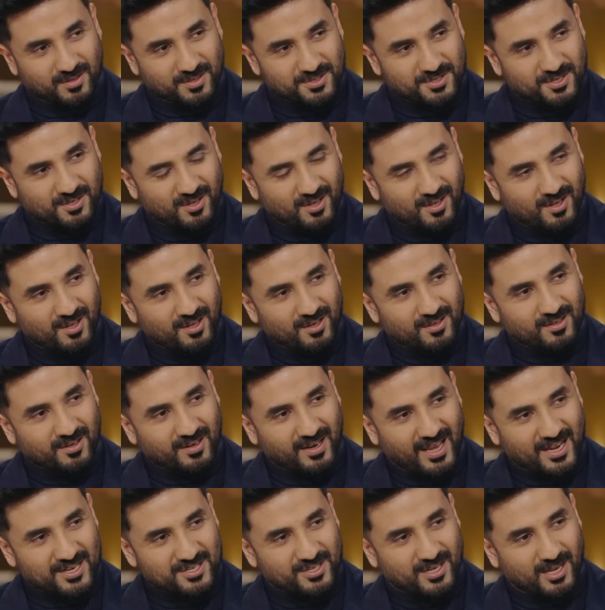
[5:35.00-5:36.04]
urge to
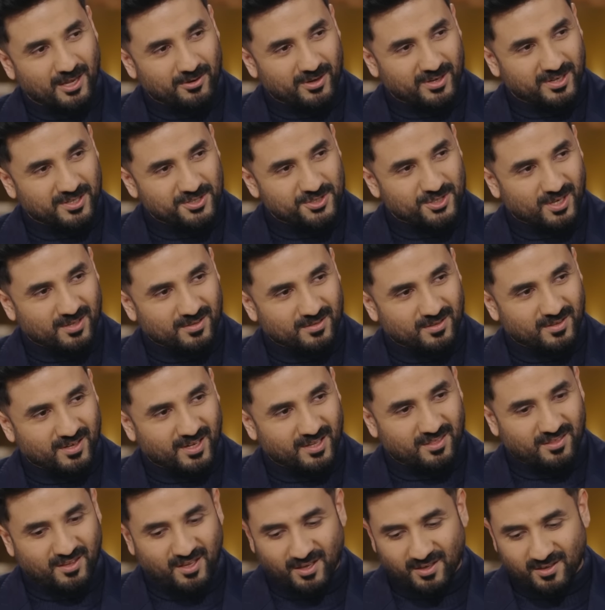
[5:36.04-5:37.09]
lash out at each other, I
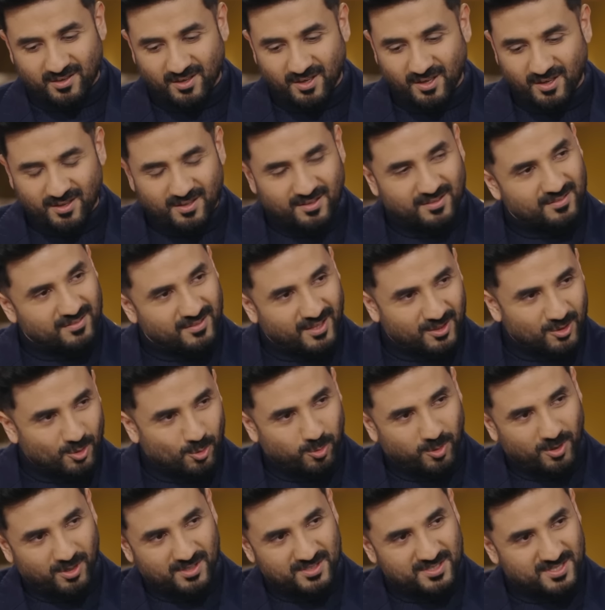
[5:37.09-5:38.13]
think then the
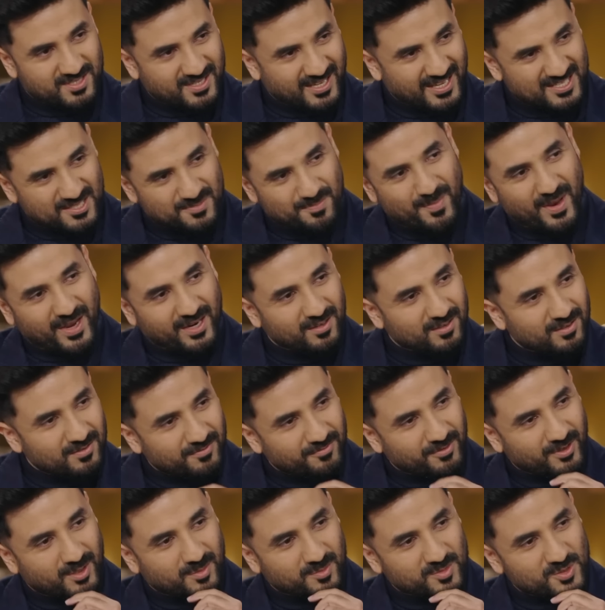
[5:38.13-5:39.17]
world just gets better,
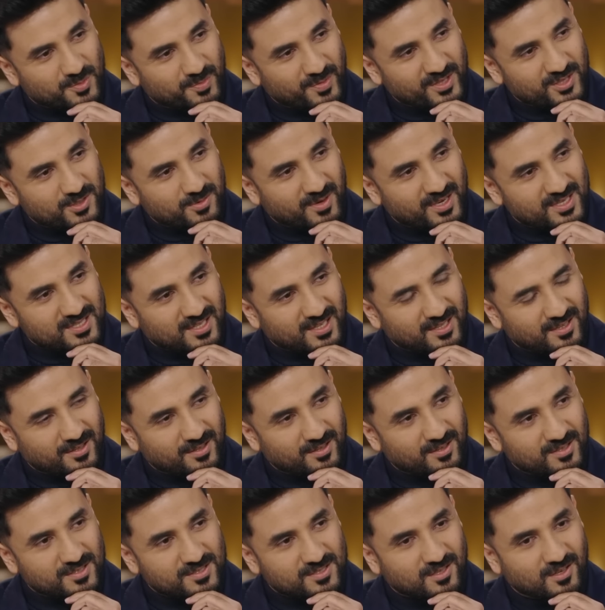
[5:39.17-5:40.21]
freedom of speech wise. Like,
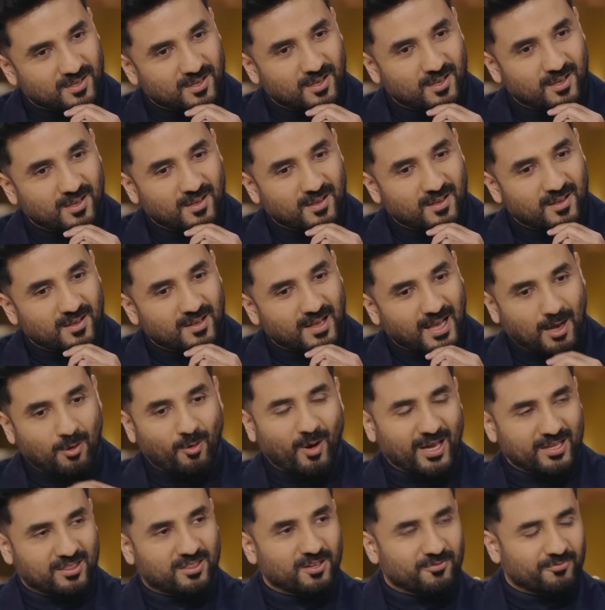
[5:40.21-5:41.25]
here's how
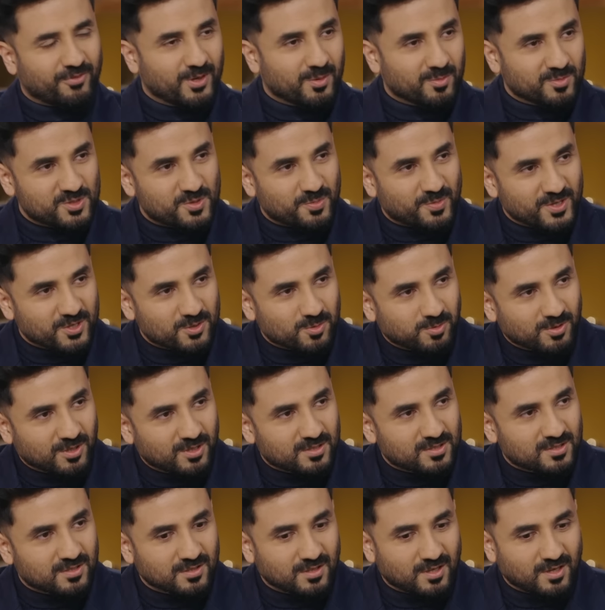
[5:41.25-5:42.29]
I think freedom of speech
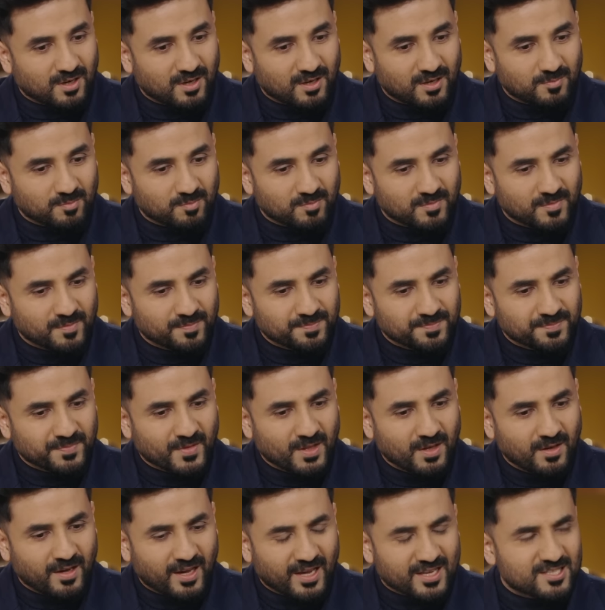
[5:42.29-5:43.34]
works um,
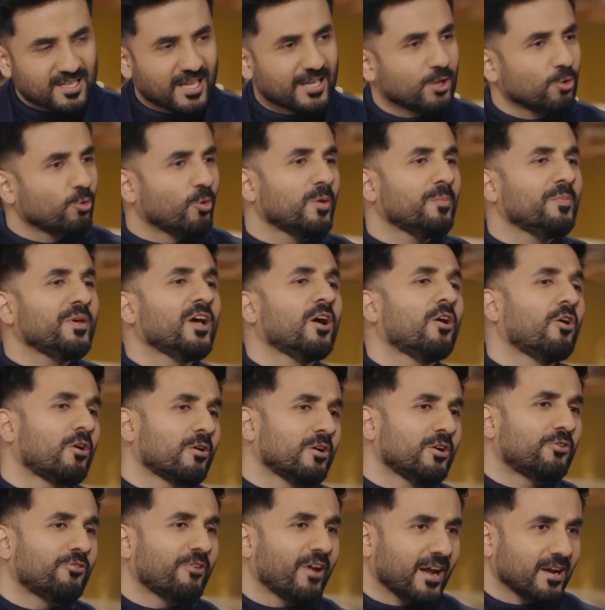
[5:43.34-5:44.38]
it's like you and me are on
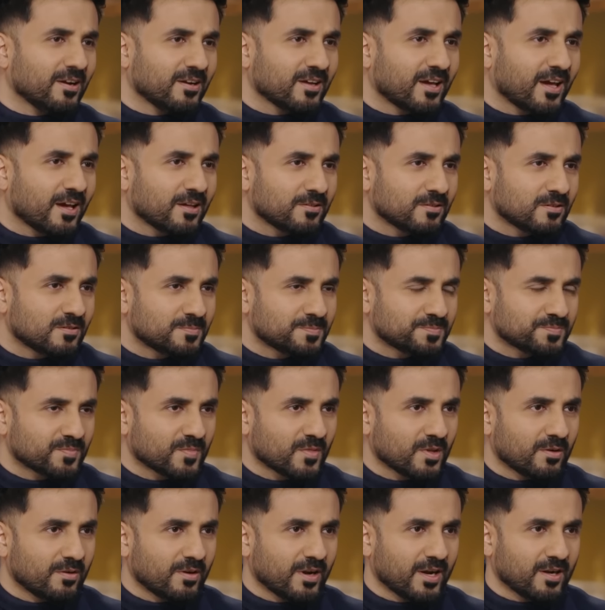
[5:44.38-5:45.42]
a train together
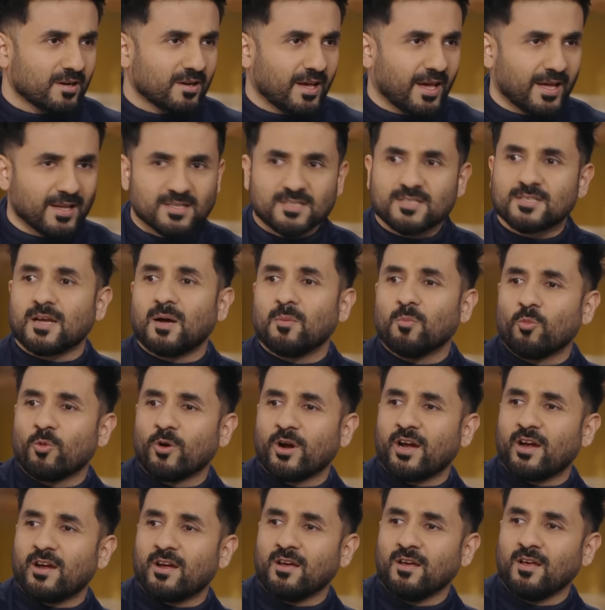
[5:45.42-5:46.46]
right? And
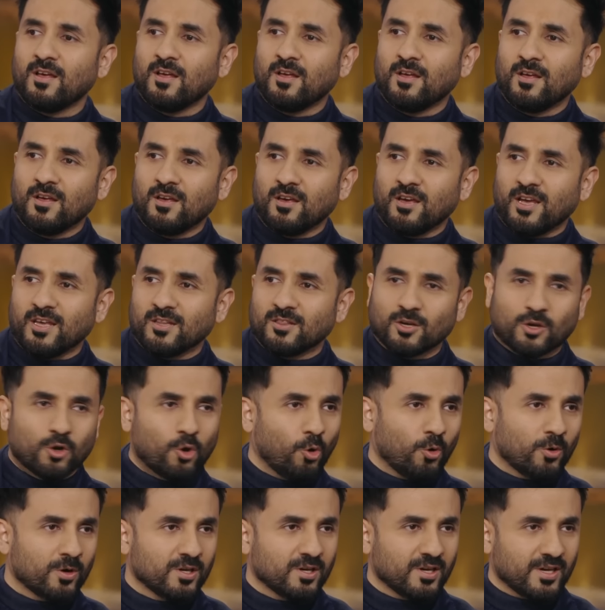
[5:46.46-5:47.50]
somewhere in the
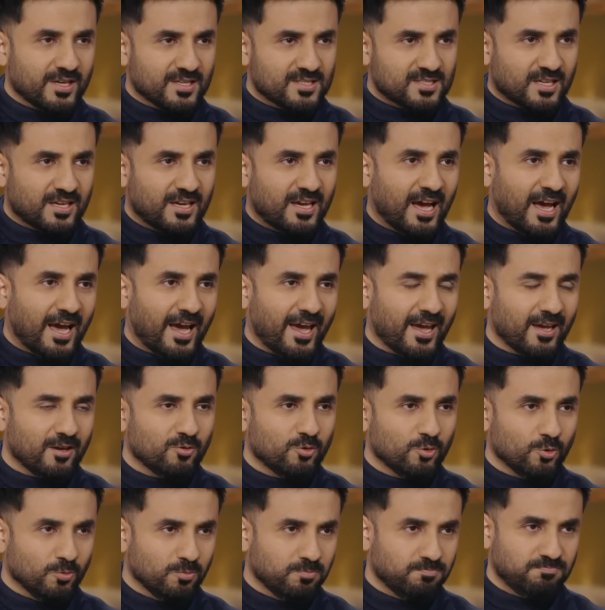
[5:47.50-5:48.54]
corner is a guy
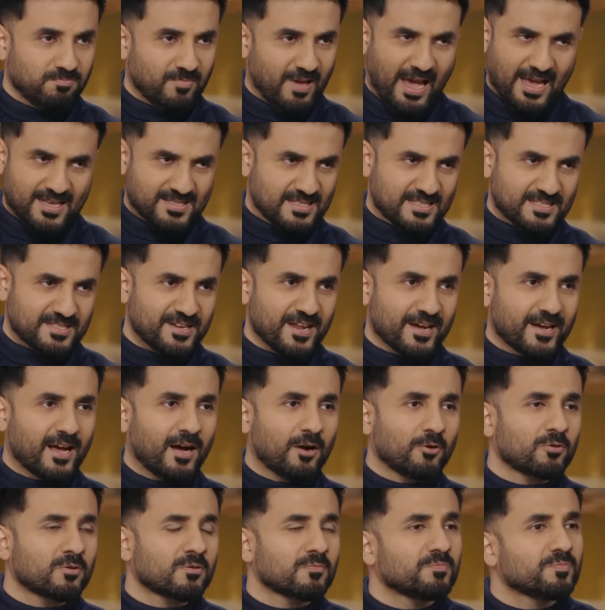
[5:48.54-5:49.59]
who has his dick
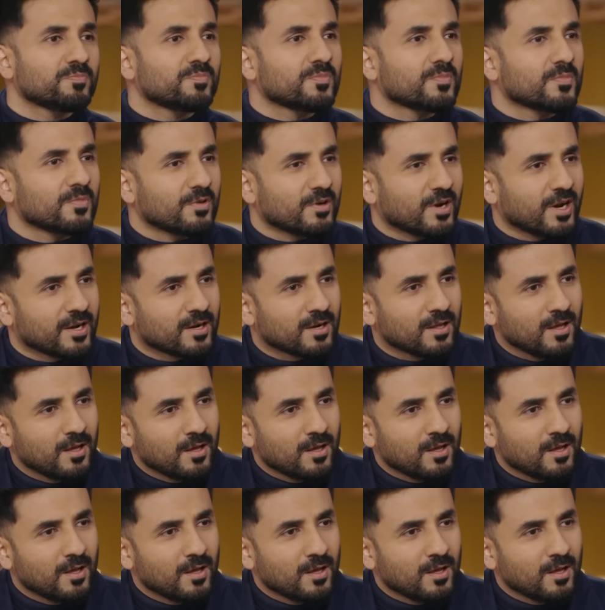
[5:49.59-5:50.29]
out, right?